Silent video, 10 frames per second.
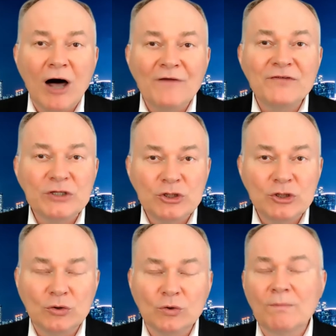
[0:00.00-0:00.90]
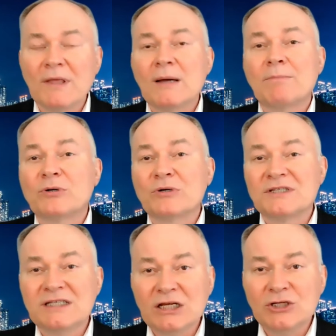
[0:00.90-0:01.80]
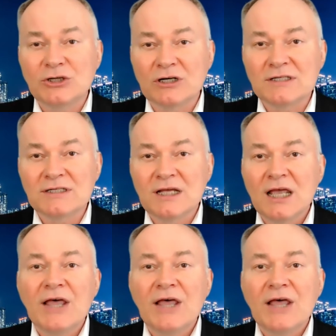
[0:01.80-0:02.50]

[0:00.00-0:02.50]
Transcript: often do procedures